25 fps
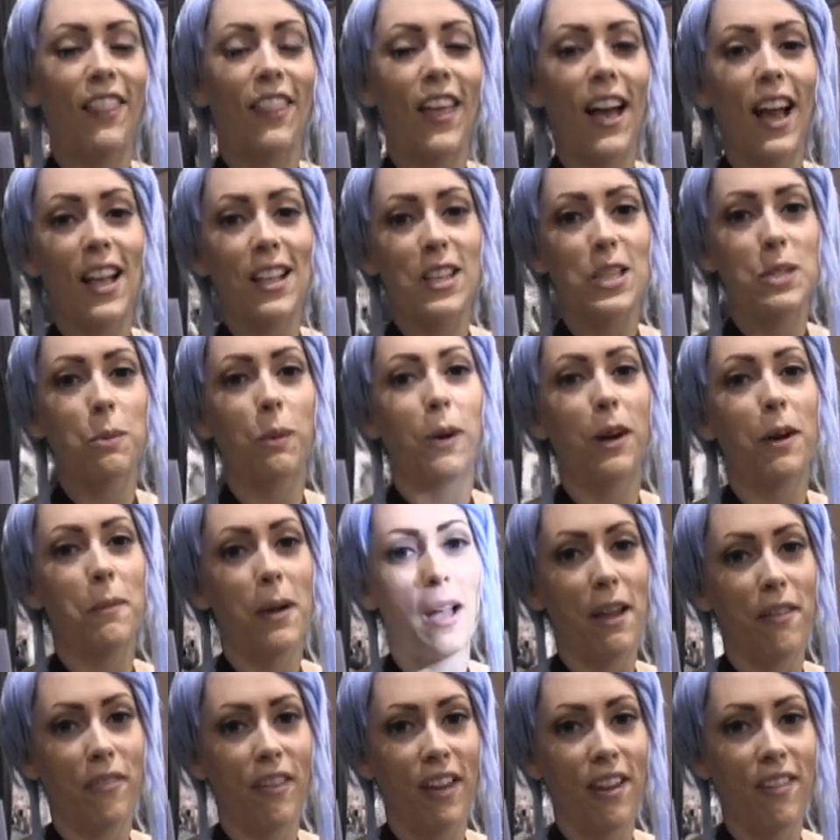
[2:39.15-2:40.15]
That's one of
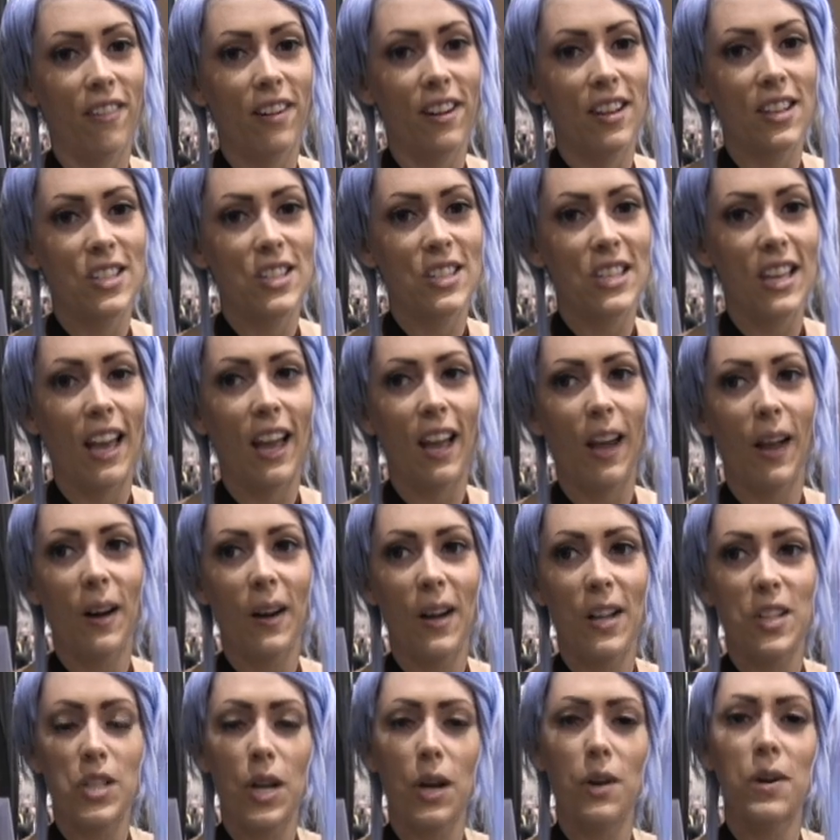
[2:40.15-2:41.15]
my favorites,
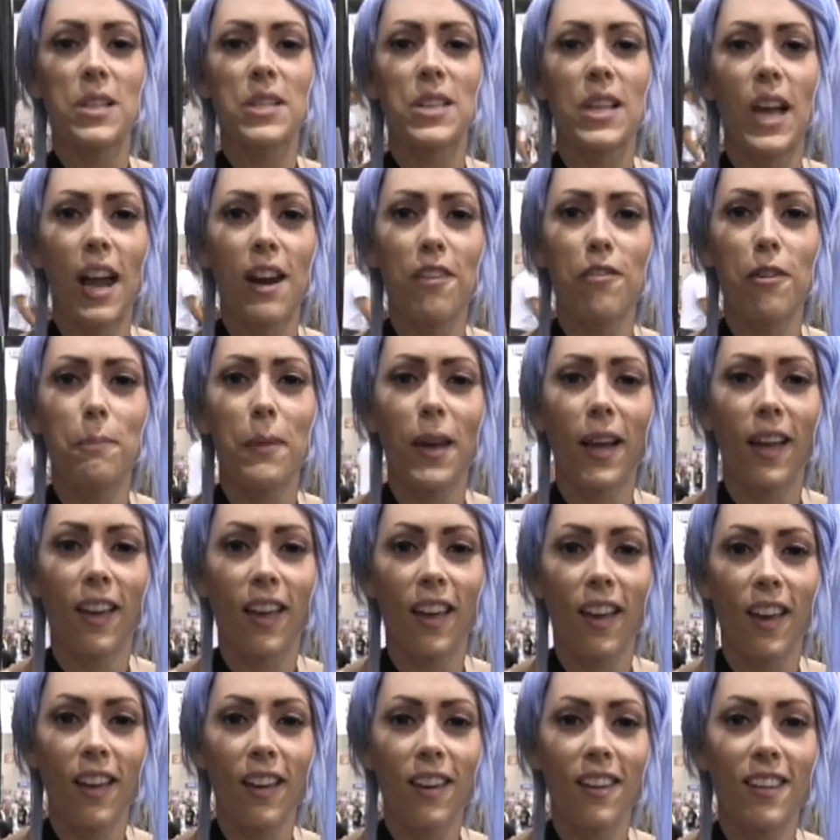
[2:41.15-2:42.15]
and it's always kind of a big
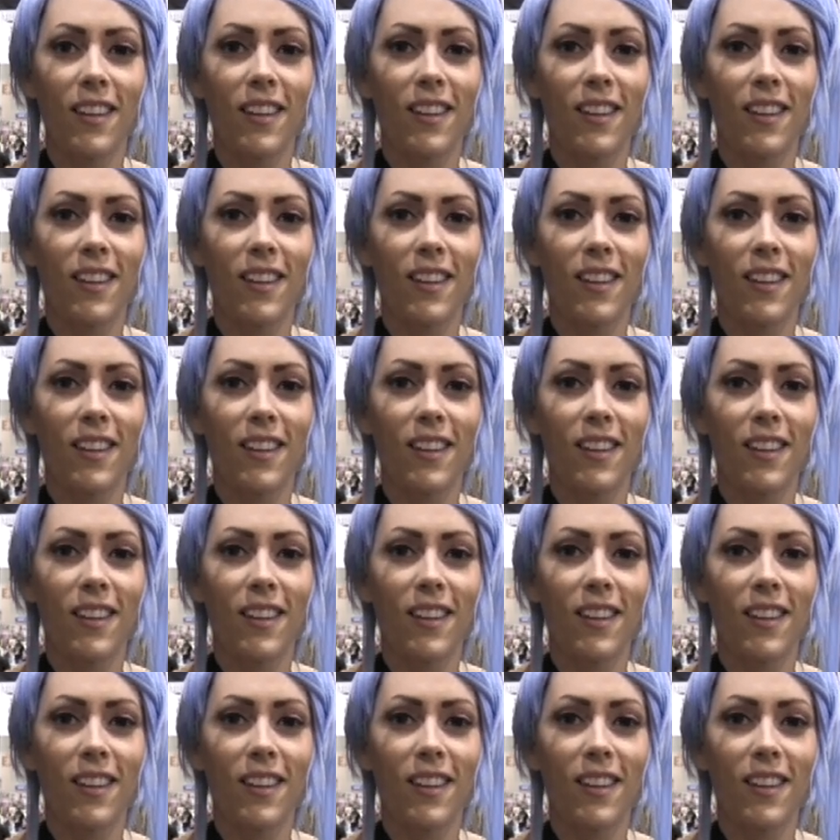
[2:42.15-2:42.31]
hit,